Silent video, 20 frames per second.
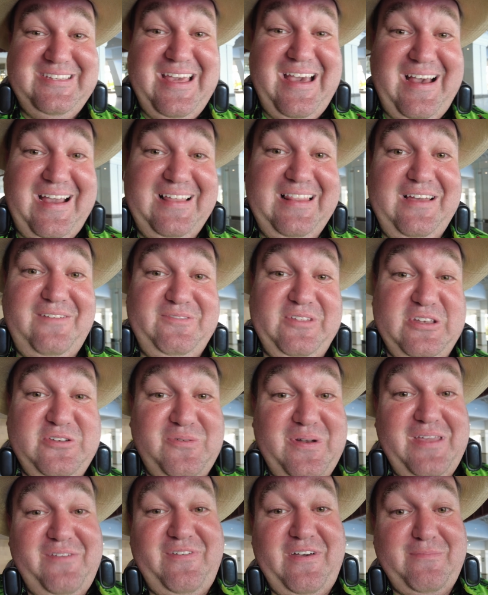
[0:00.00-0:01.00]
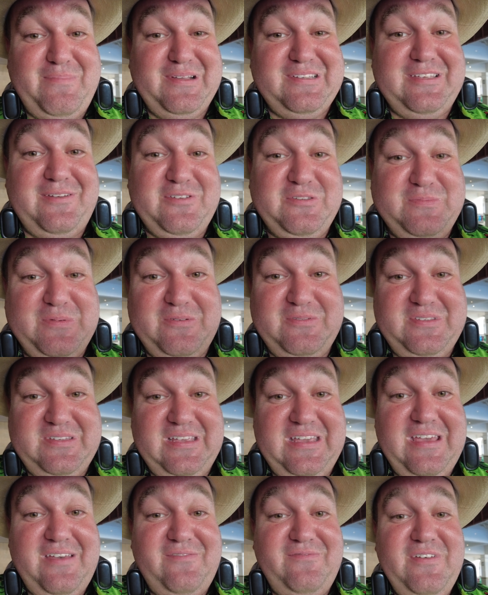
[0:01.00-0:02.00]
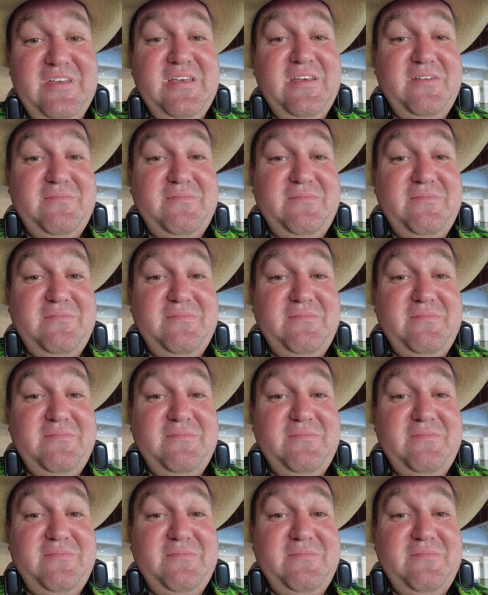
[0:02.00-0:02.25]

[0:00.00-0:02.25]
Yeah, I left the 25 bucks I was supposed to give,